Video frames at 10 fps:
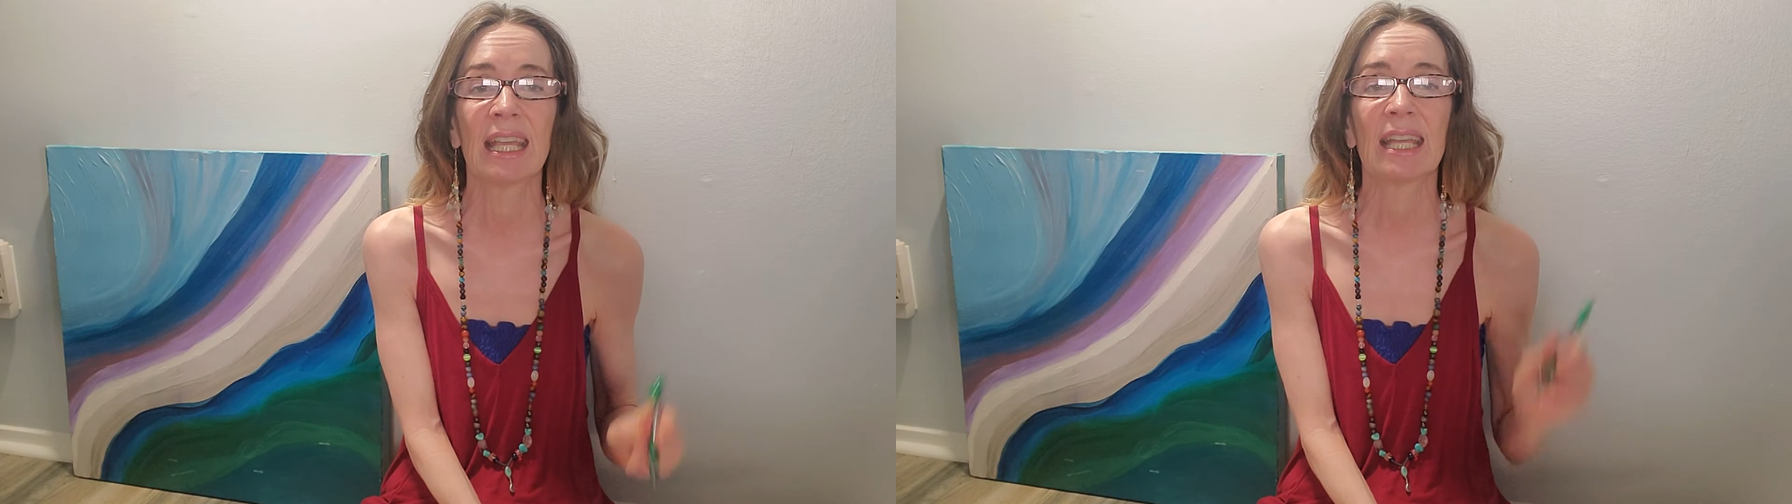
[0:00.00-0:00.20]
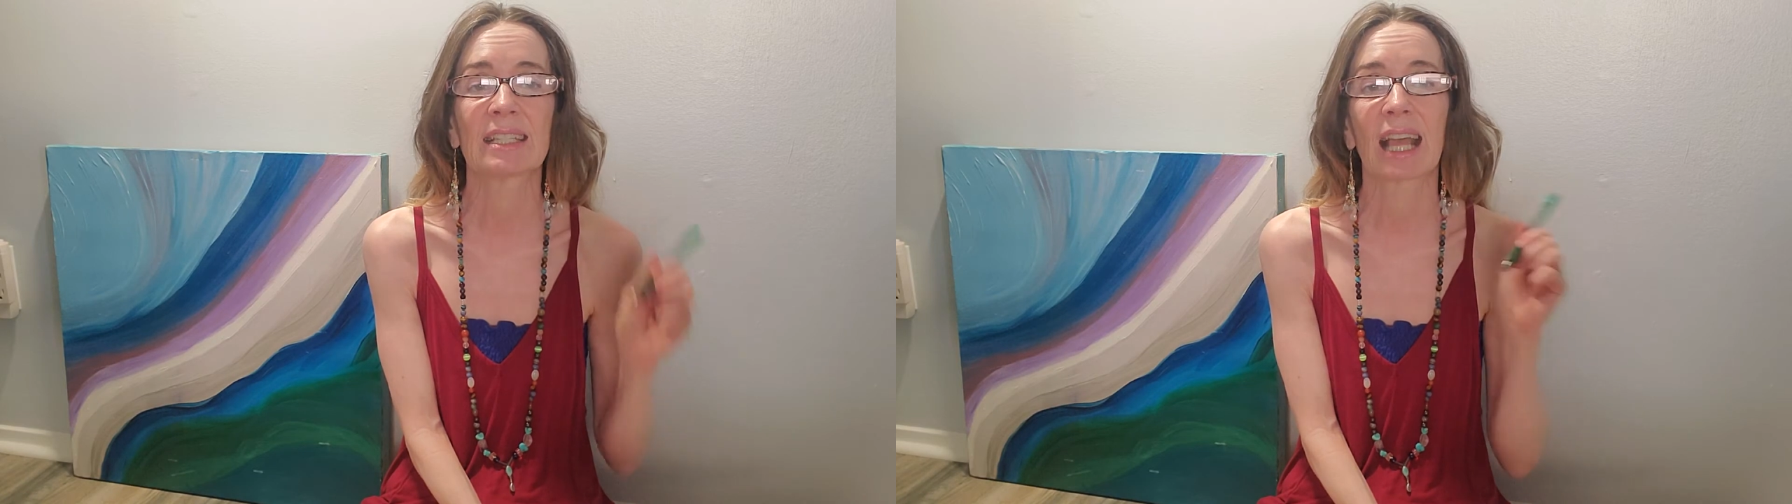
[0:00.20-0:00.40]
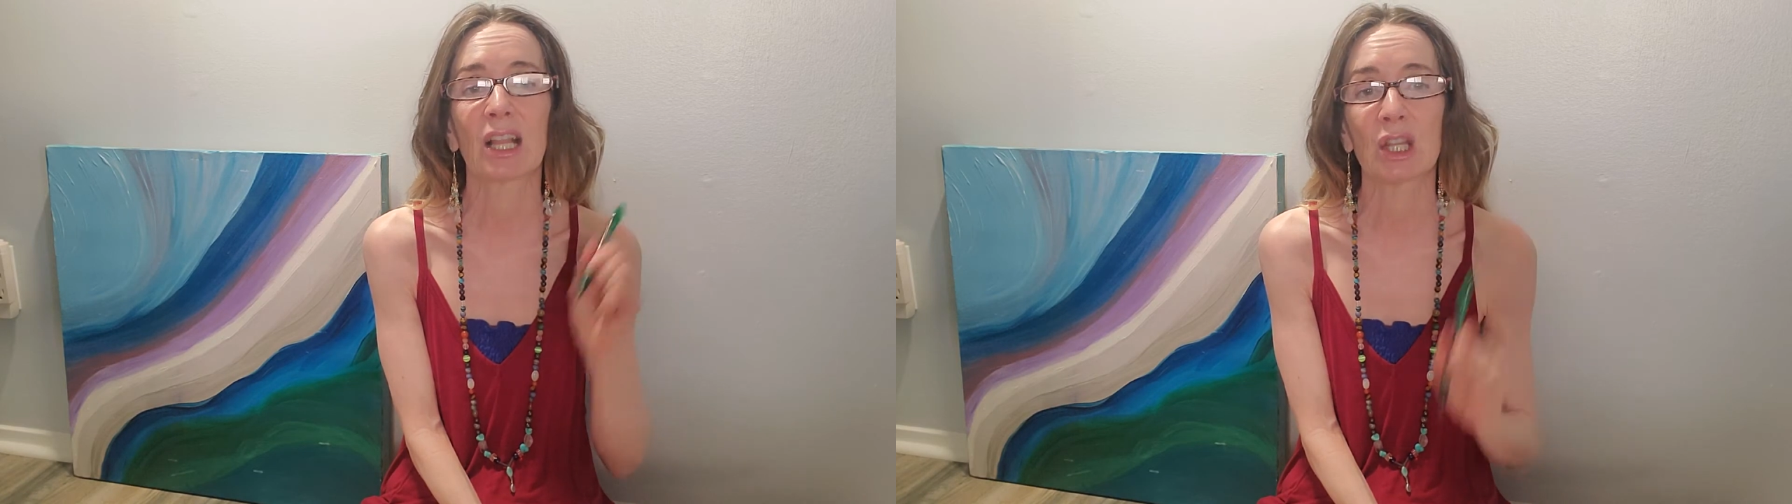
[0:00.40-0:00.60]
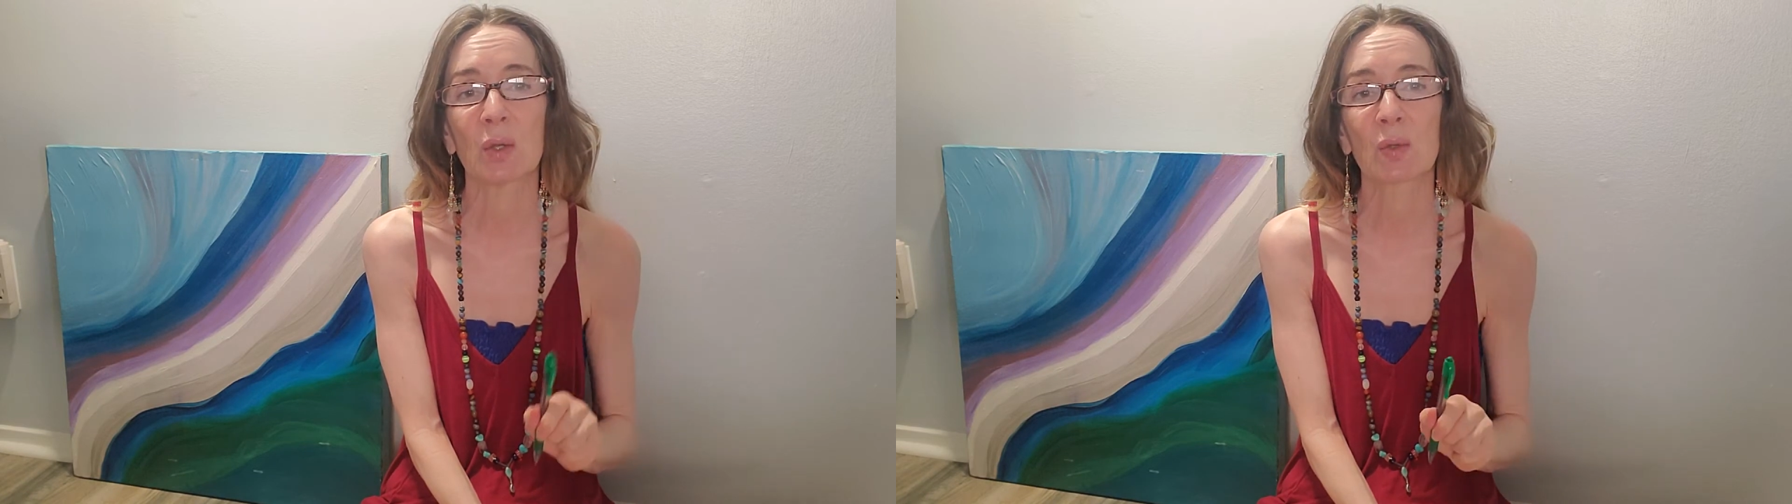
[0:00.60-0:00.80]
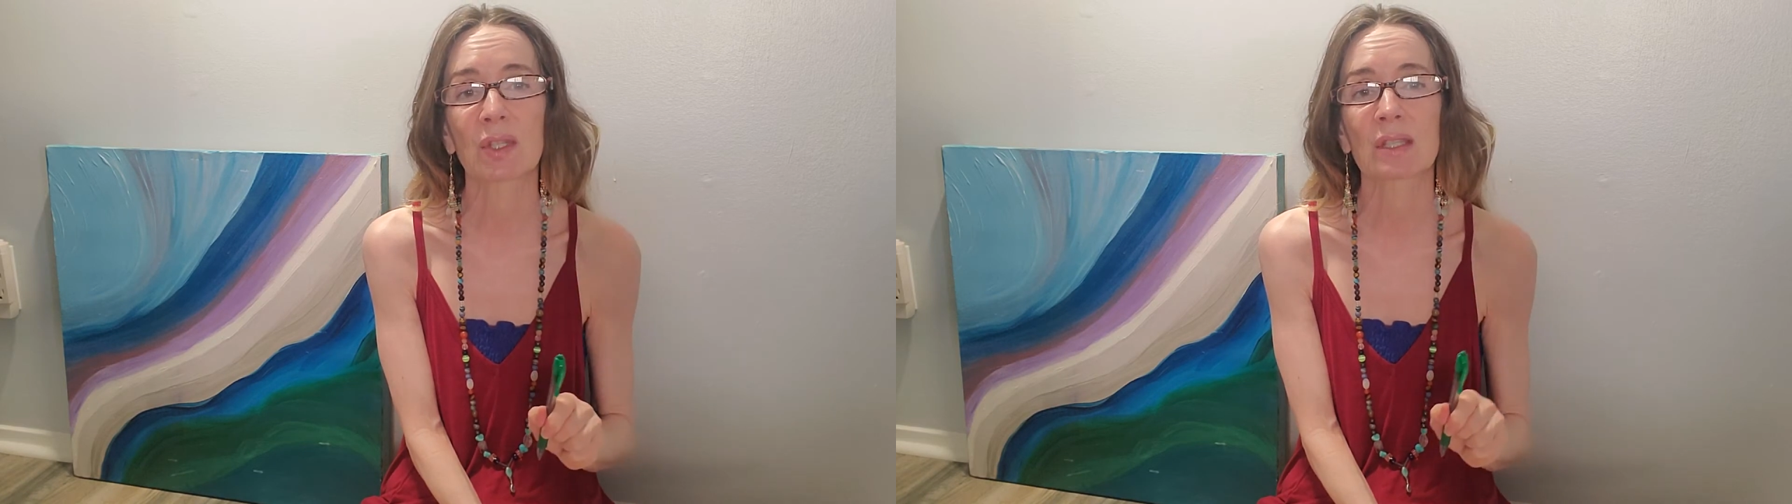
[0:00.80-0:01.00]
it
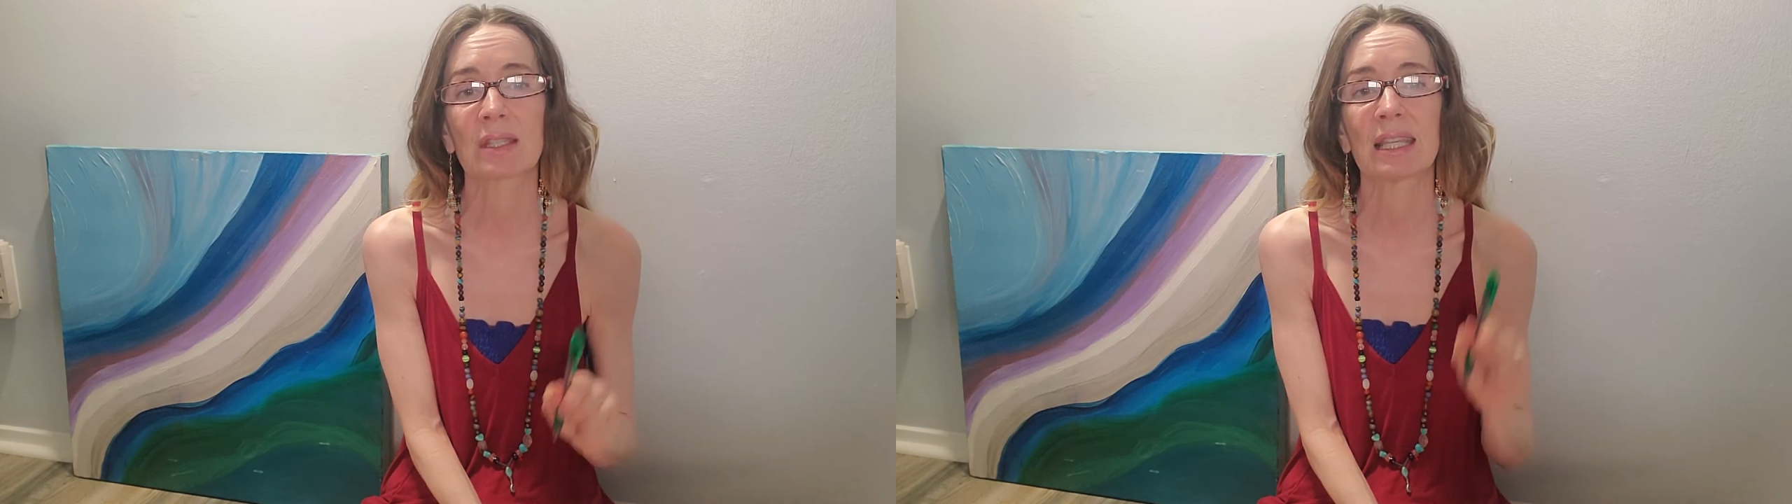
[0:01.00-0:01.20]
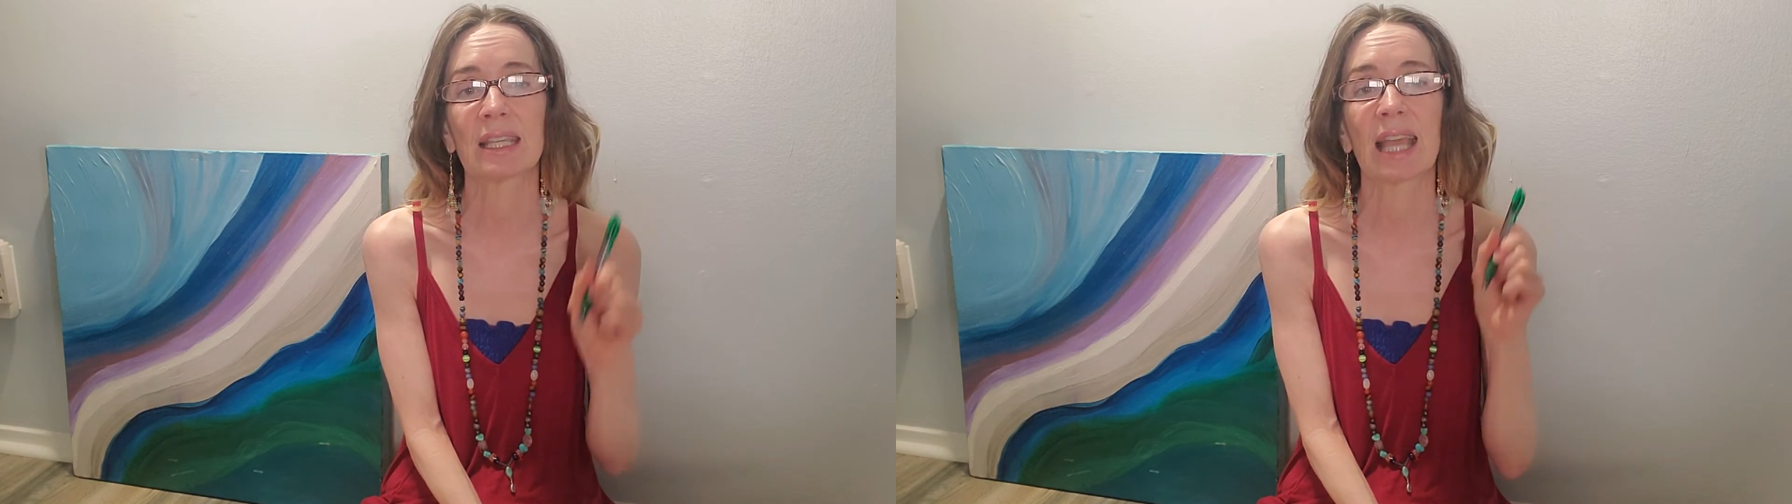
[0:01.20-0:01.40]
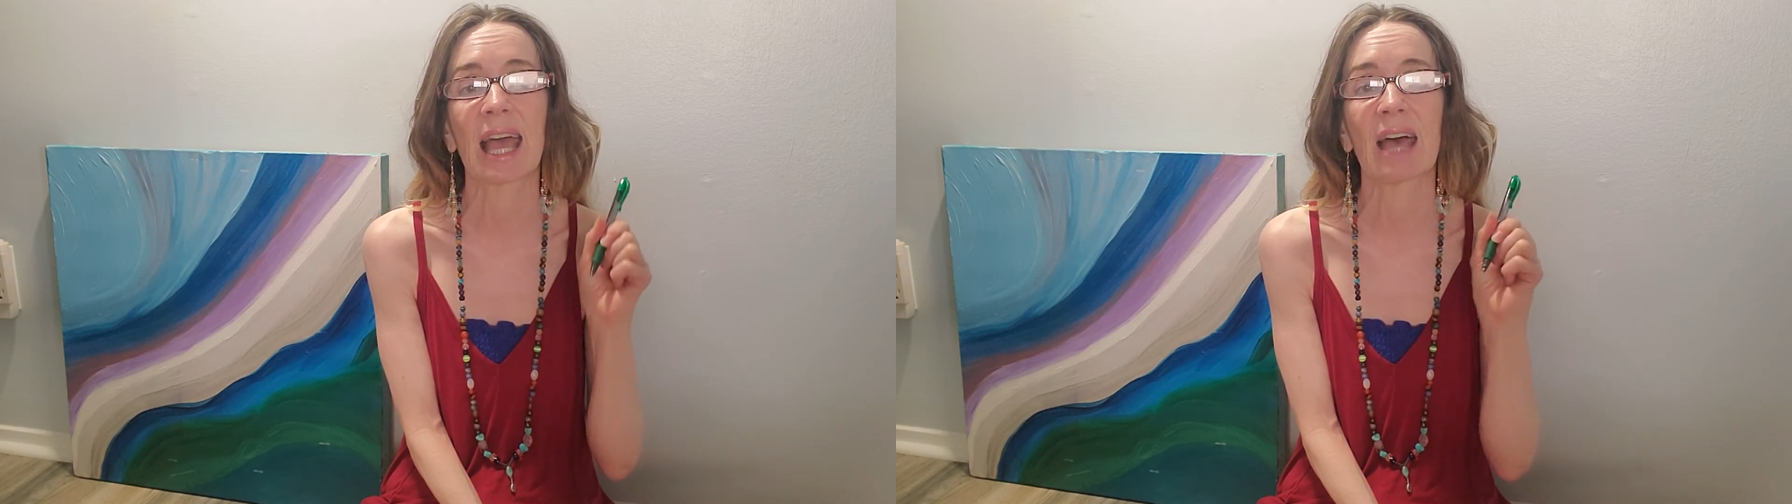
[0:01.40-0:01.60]
dilutes the